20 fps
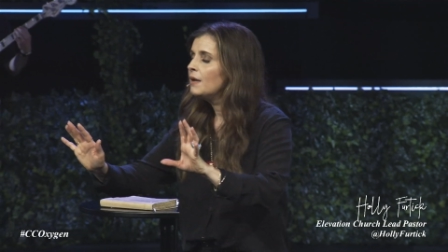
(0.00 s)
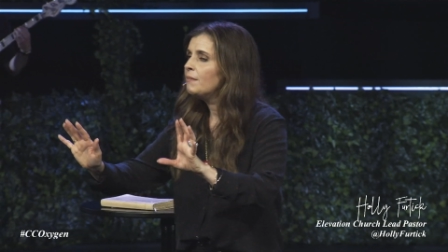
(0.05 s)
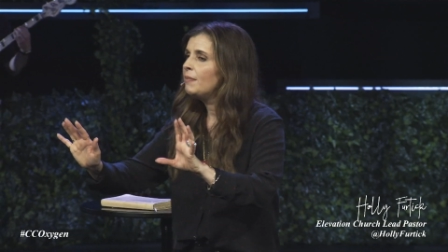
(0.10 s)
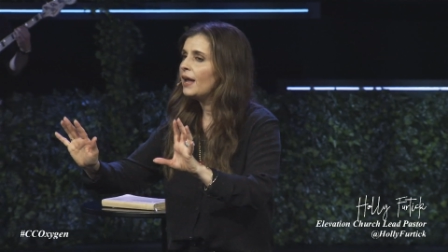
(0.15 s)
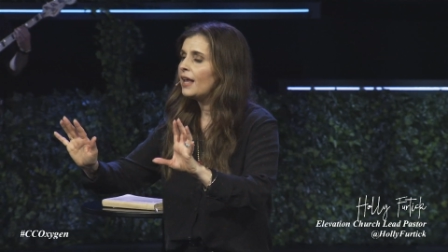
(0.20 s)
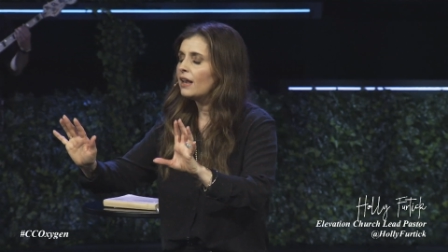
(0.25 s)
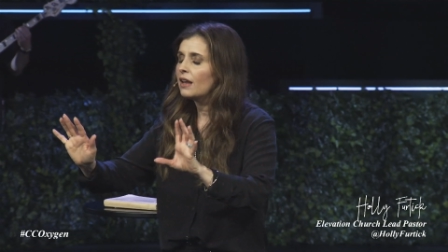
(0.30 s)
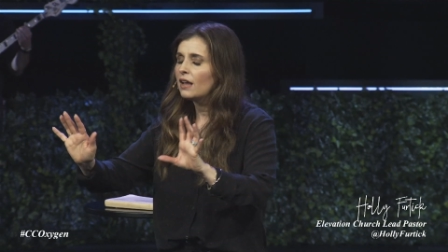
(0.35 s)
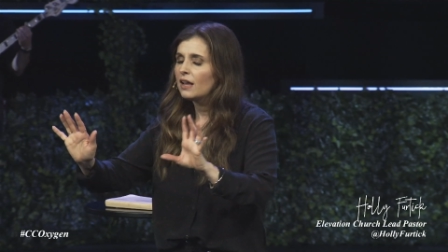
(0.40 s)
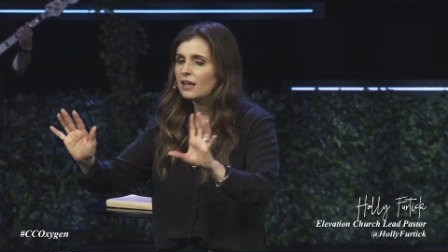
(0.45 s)

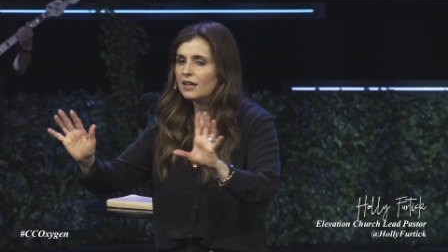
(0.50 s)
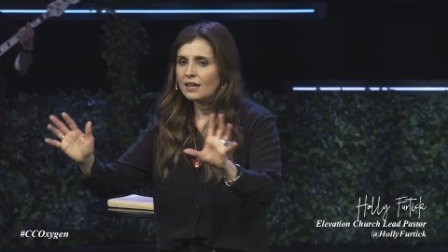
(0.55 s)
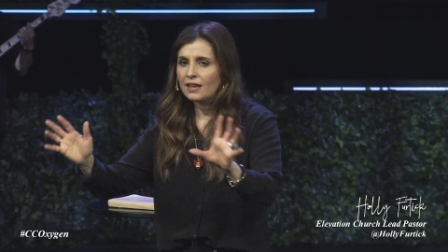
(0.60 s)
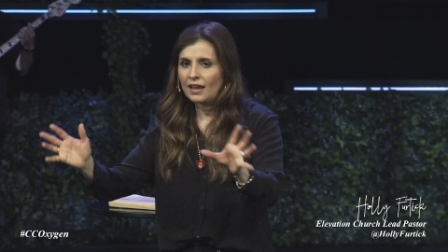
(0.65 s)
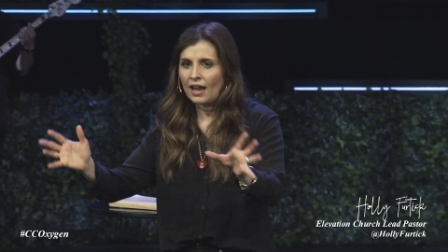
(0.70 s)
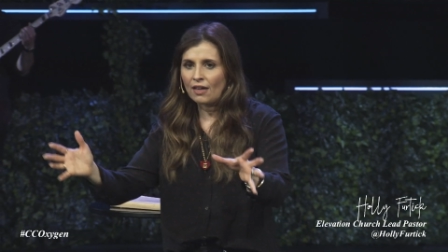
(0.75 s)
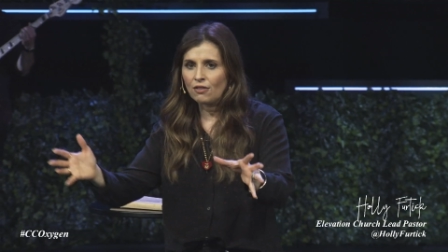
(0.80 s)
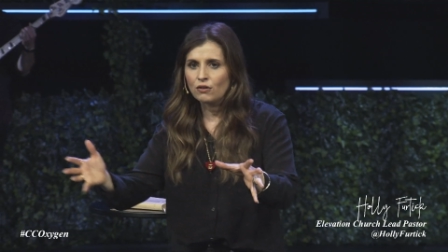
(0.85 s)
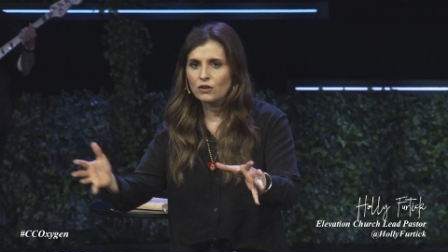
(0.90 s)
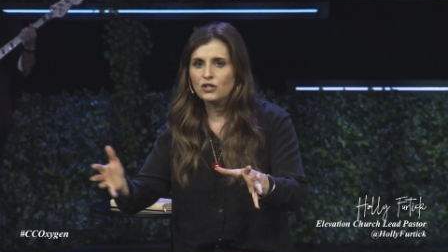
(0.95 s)
but
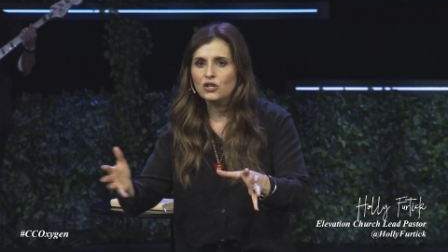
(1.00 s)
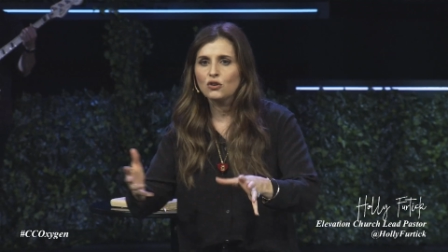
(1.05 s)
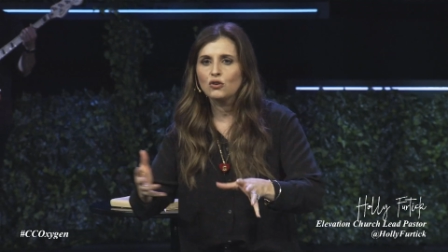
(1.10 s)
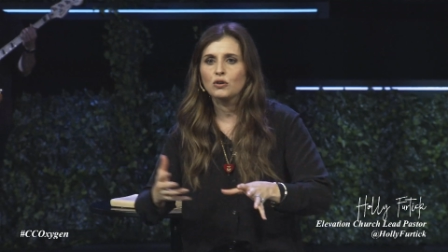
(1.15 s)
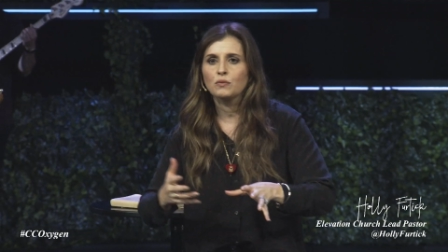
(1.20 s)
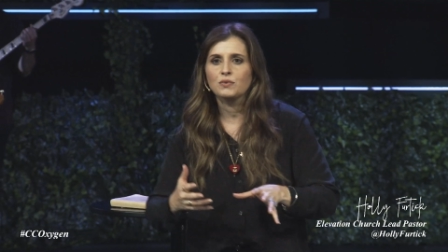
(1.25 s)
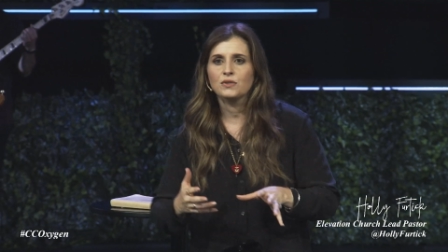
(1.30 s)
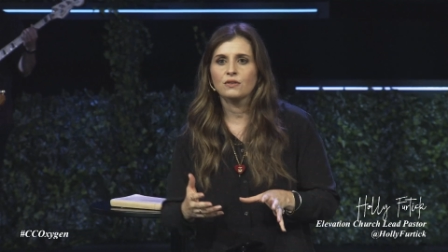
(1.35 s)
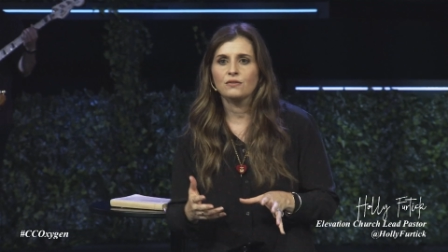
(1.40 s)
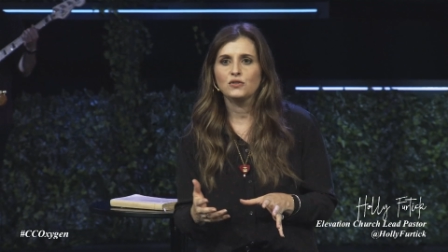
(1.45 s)
gather into
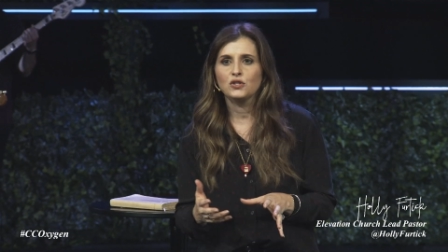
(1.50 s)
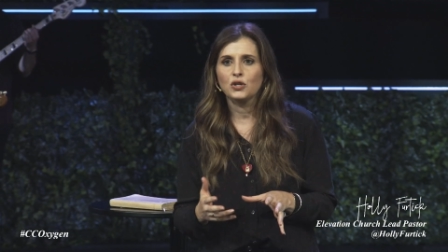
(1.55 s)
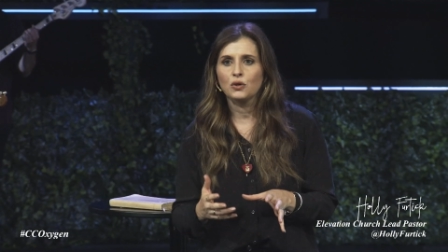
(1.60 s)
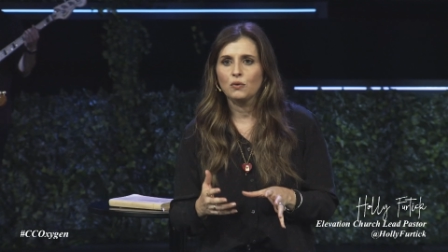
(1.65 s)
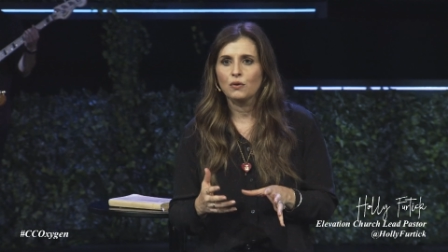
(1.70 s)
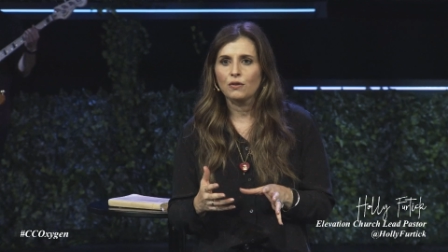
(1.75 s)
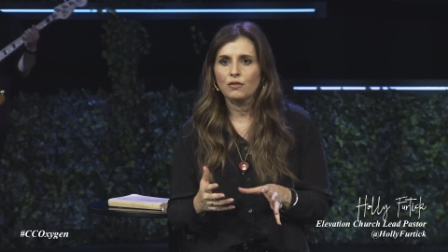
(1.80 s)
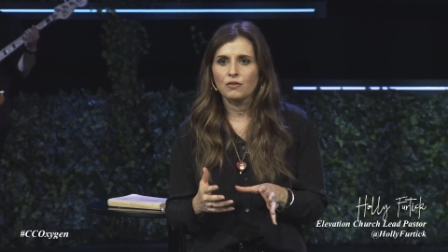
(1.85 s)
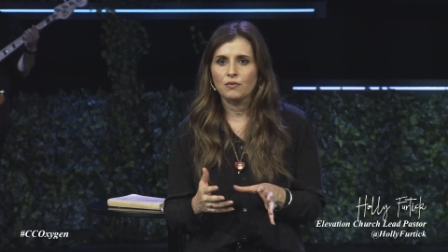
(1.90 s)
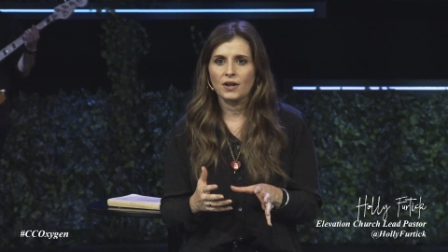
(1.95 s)
groups of two
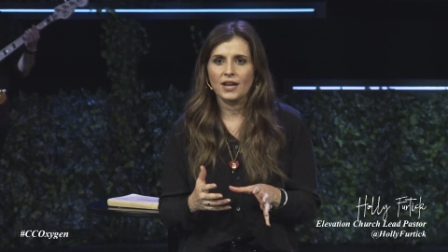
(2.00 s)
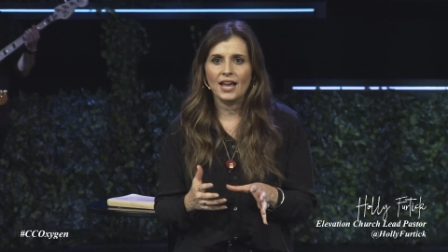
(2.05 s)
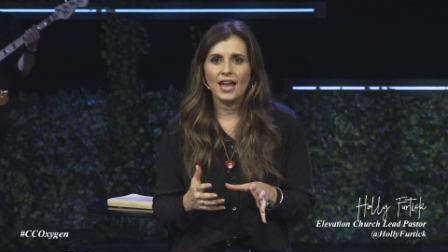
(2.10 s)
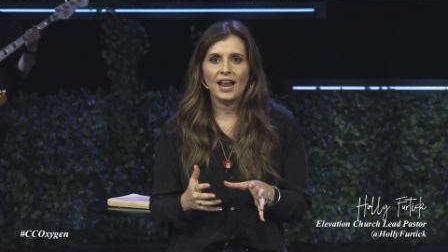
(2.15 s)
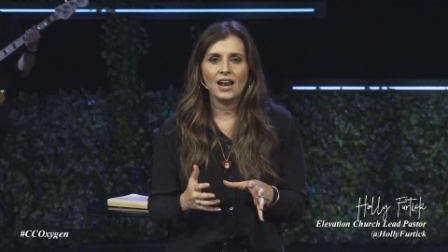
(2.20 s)
or three,